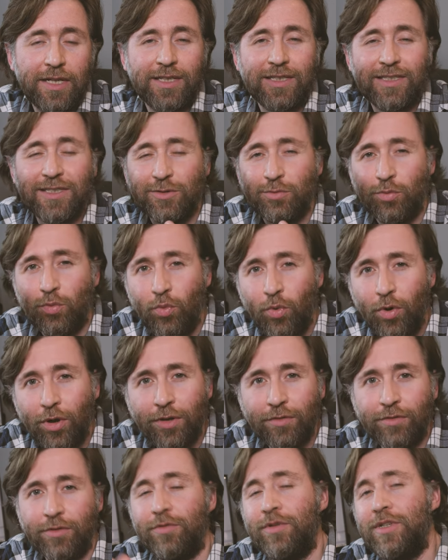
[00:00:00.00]
This is one
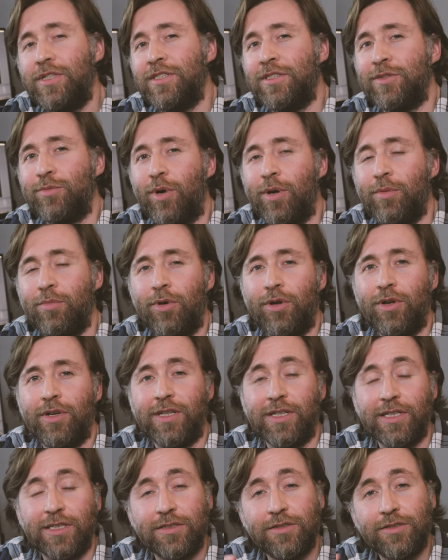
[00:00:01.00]
of the reasons why
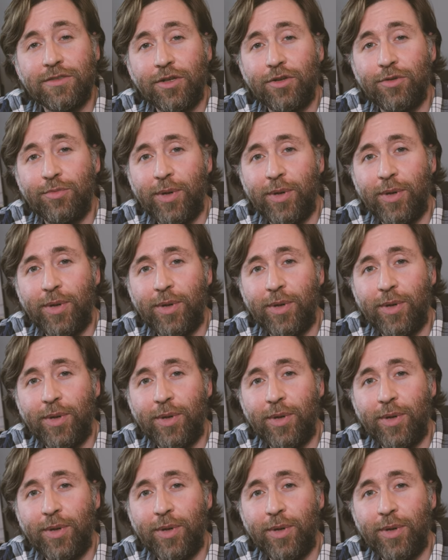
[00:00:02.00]
modeling is so